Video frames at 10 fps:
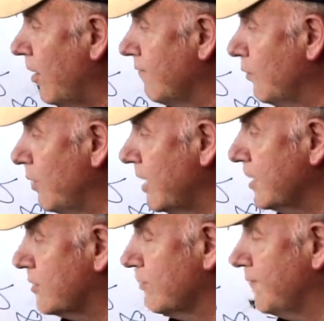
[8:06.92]
over
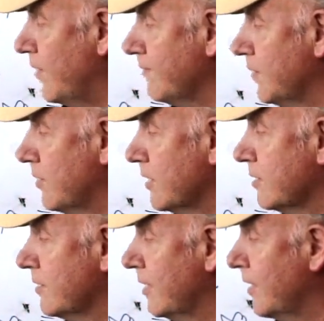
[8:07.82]
18259.
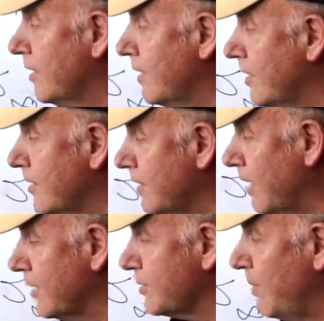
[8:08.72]

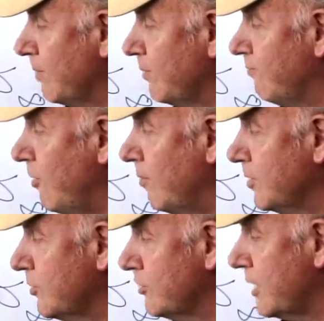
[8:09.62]
Now this may be prime.
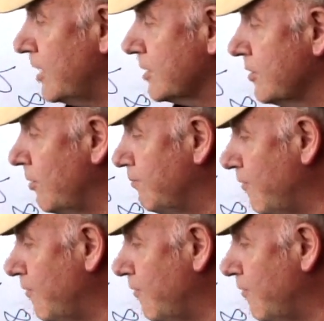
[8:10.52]
It turns out it's not